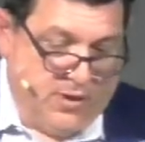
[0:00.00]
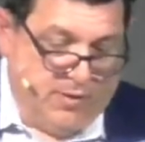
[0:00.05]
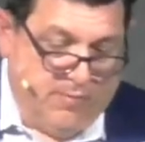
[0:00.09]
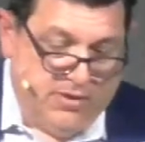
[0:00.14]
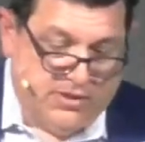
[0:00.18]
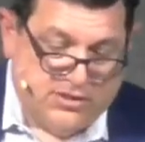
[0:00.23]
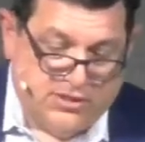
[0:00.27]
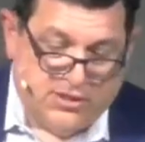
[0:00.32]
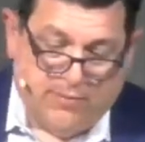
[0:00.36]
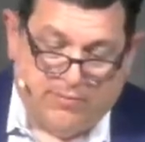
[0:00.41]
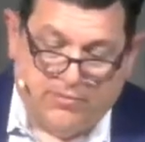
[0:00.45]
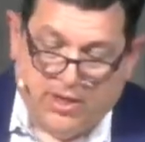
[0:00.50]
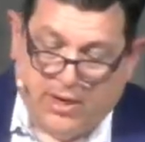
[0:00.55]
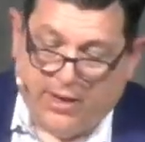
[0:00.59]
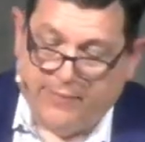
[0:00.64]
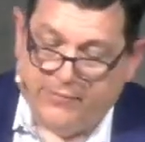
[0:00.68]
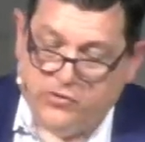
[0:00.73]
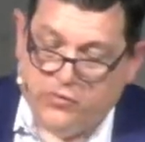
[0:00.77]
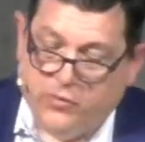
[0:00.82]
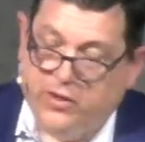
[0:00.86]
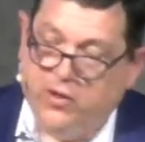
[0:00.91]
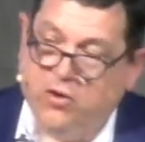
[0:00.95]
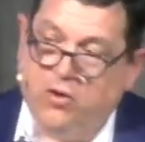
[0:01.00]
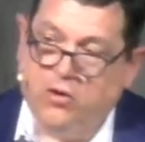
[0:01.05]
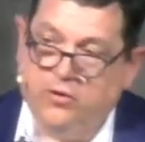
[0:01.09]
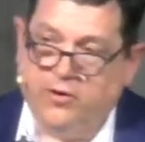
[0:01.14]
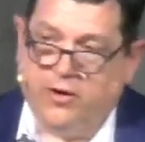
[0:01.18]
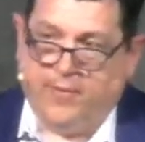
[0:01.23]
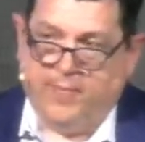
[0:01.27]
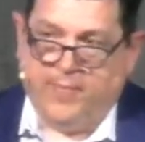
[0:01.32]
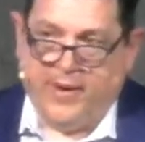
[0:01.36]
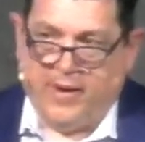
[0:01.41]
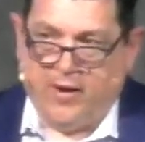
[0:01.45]
But sometimes we hold
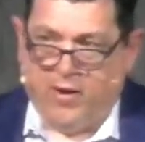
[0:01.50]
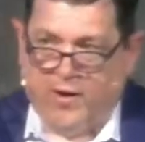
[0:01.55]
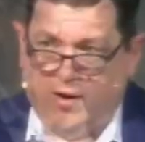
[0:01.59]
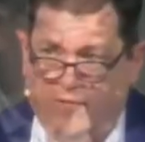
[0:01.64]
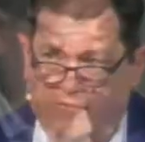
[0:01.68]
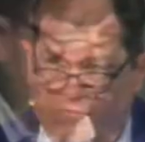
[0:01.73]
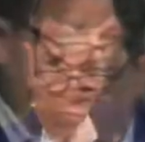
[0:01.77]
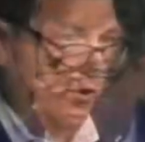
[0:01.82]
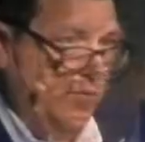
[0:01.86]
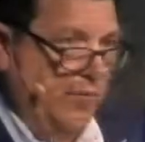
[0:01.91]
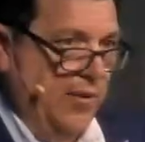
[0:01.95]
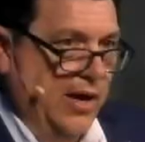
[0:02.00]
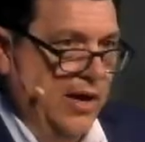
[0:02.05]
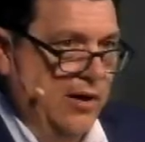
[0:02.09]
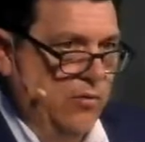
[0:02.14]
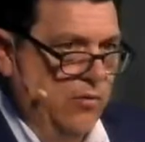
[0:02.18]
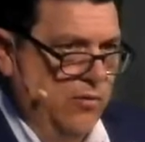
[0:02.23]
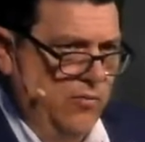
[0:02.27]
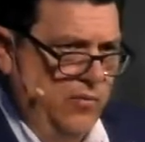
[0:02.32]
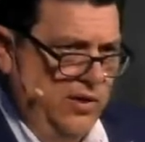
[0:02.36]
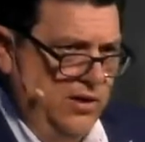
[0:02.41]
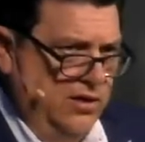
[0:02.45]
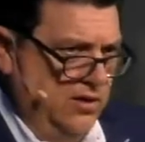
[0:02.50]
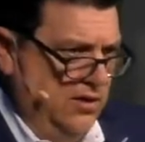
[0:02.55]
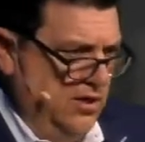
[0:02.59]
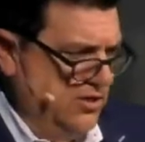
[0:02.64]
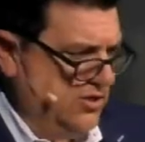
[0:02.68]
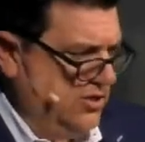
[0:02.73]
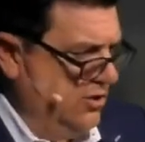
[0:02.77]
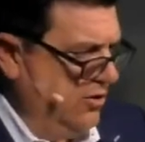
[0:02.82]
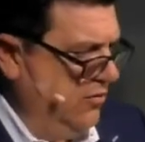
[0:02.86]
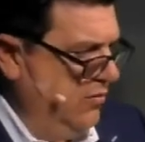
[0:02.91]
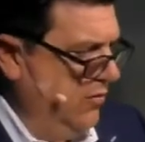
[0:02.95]
our offering back when we
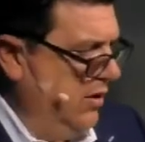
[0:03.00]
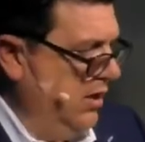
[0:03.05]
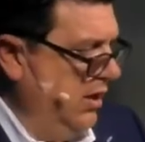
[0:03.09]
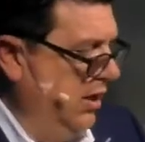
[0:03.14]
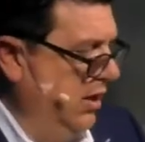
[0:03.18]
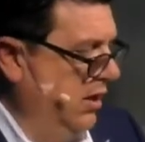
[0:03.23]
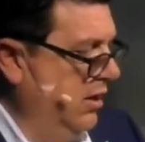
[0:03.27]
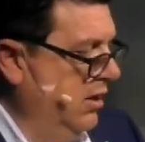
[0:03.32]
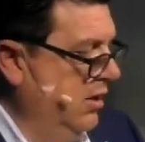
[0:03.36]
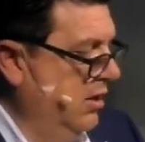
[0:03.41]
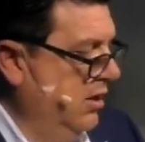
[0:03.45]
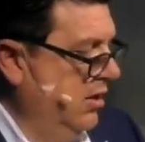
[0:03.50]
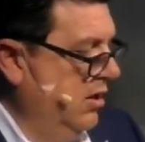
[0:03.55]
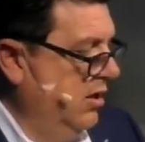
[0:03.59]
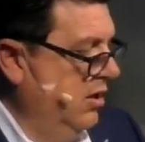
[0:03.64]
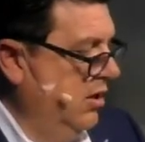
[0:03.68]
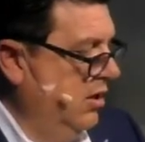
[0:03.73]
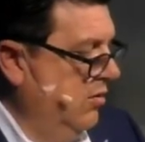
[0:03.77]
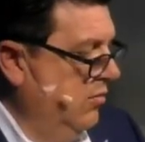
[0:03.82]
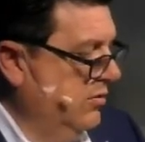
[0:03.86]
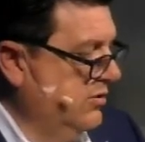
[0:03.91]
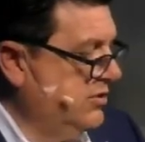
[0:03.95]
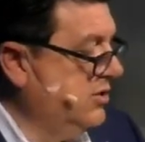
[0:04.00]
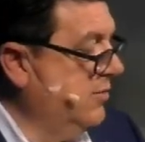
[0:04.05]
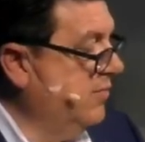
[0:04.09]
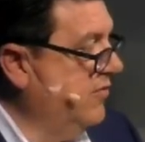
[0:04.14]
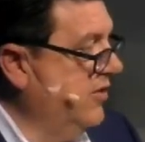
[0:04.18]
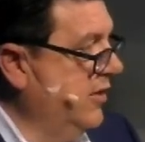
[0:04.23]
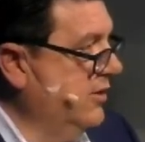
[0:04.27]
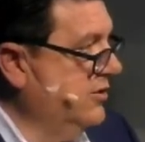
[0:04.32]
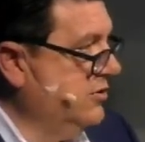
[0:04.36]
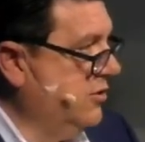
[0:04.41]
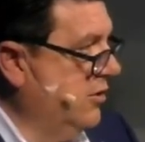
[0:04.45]
disagree with some
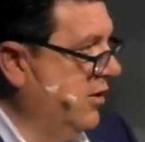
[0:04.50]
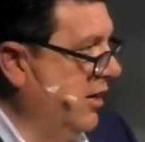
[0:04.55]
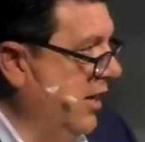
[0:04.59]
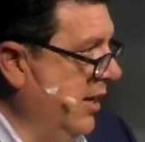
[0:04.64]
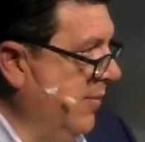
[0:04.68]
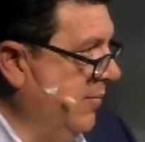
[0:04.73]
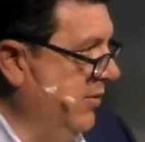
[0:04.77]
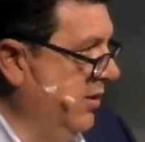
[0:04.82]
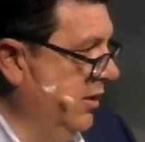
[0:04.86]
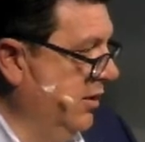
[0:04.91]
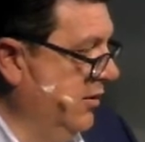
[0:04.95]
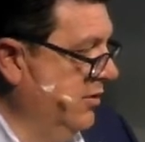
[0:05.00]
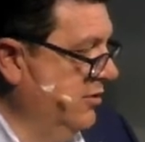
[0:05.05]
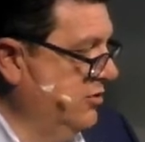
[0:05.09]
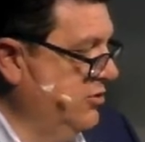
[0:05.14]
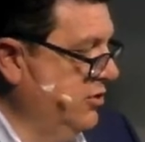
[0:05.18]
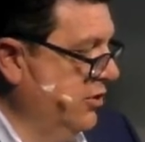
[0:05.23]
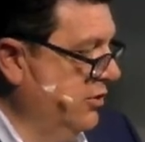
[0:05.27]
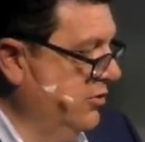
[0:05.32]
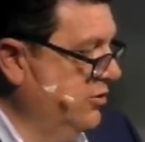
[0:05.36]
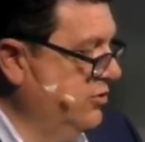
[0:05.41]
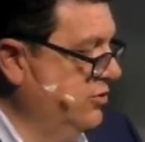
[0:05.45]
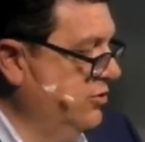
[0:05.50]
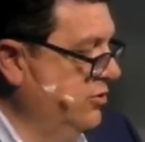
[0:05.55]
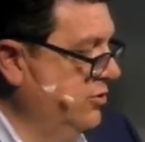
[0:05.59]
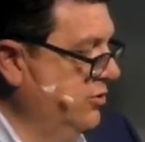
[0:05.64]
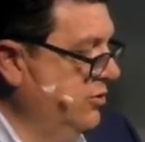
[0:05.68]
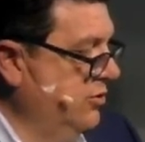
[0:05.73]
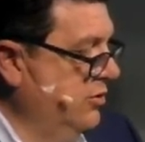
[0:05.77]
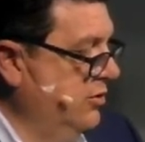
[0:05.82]
things that are happening in the church.